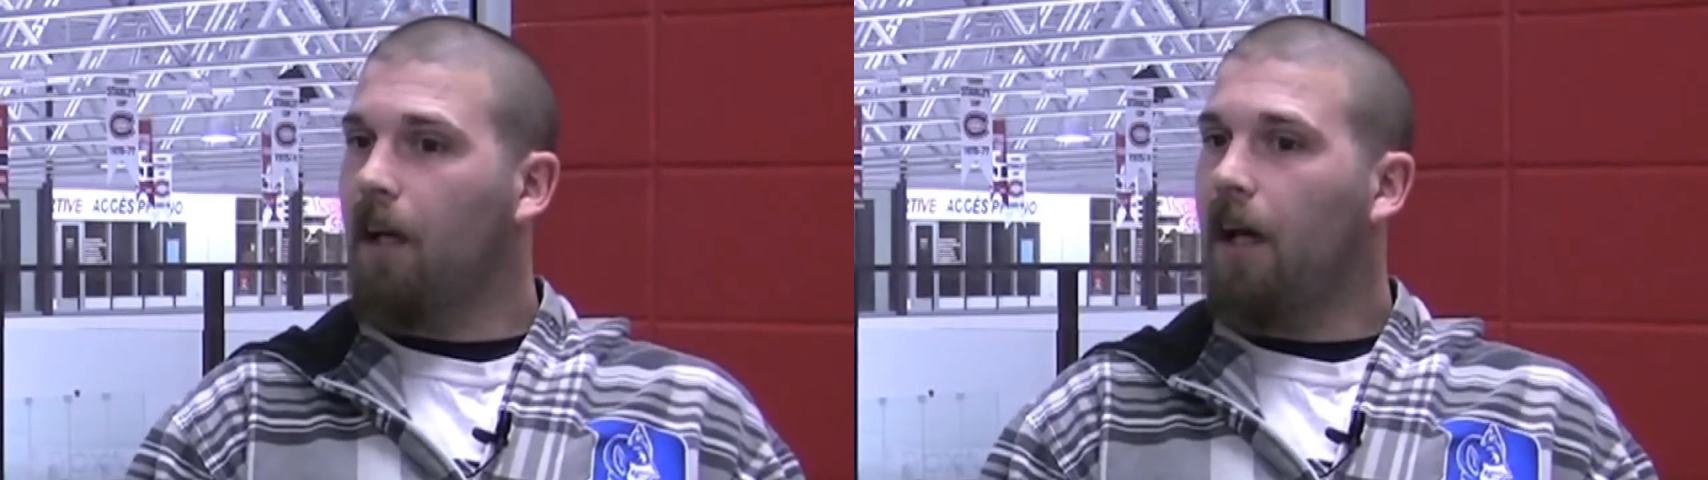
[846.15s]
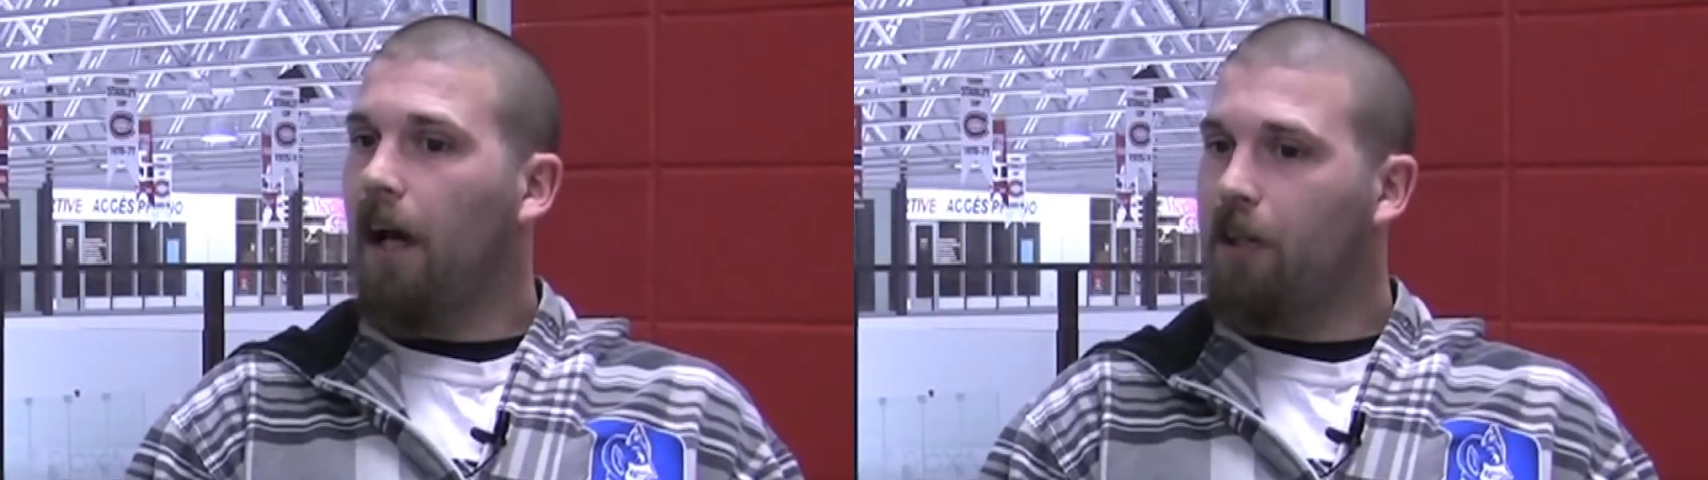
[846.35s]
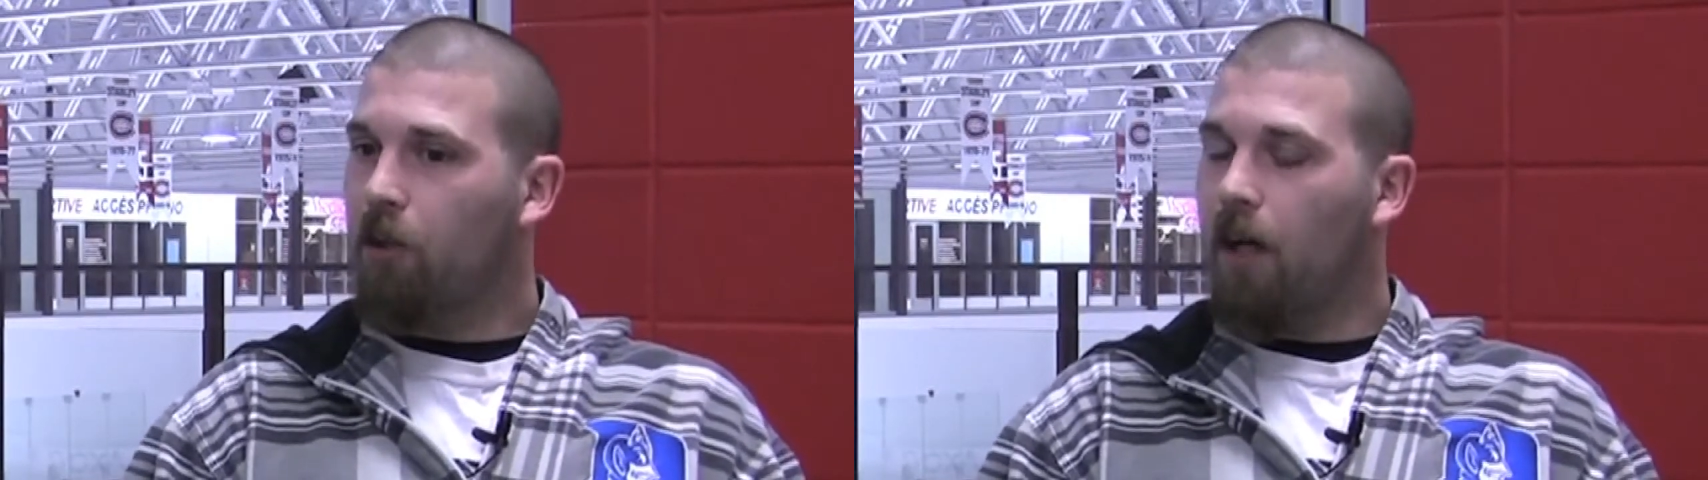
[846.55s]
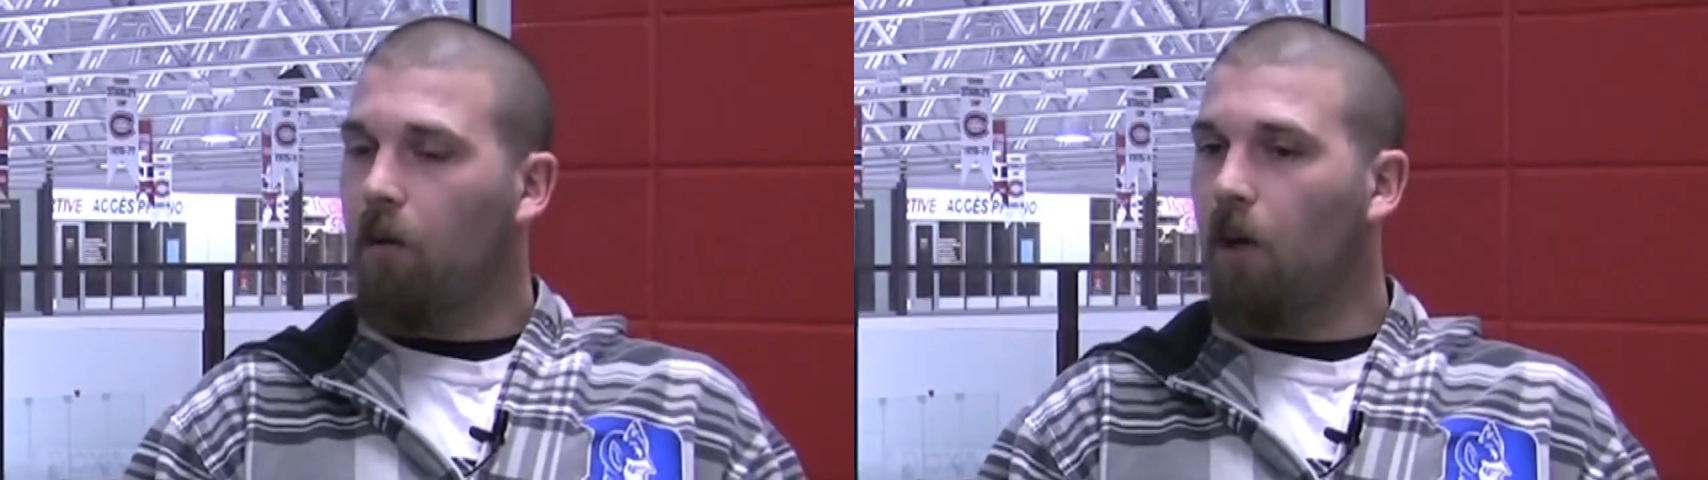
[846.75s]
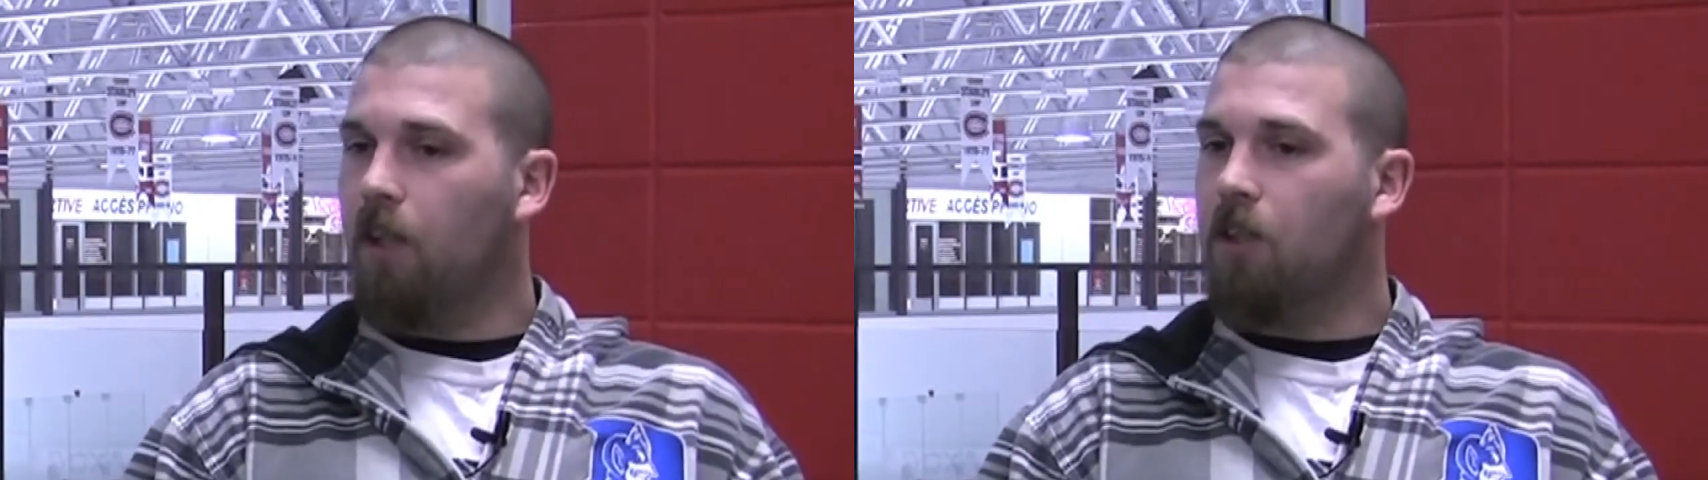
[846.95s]
I try
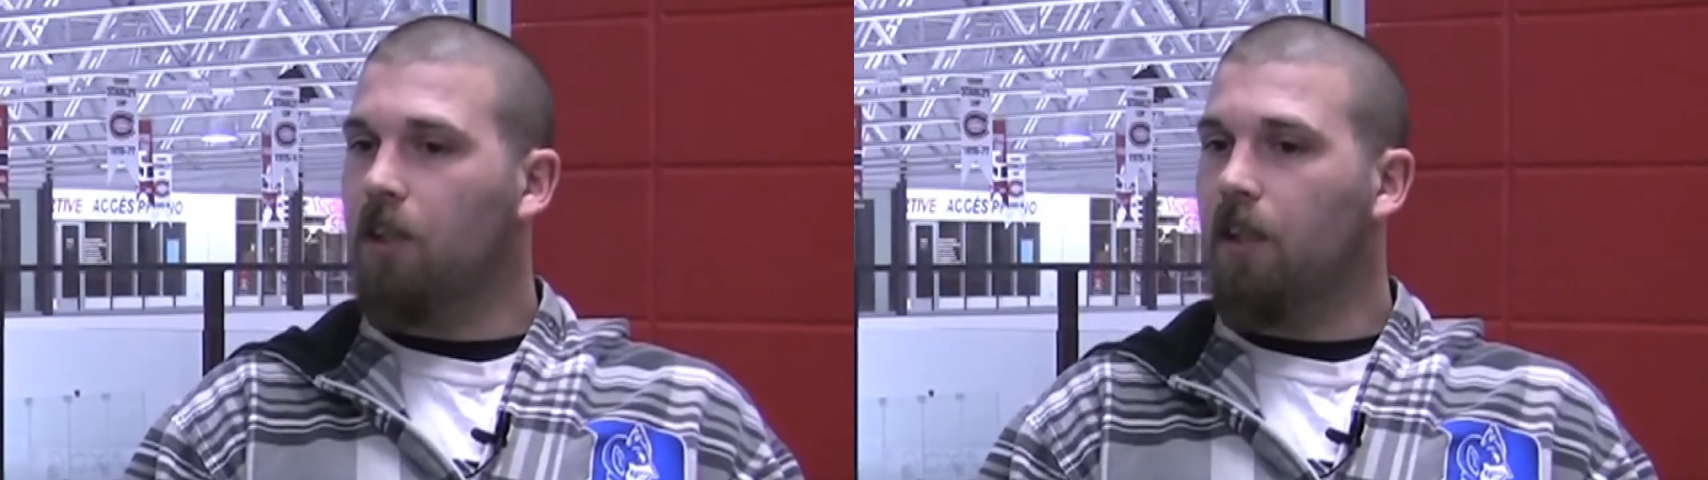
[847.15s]
to watch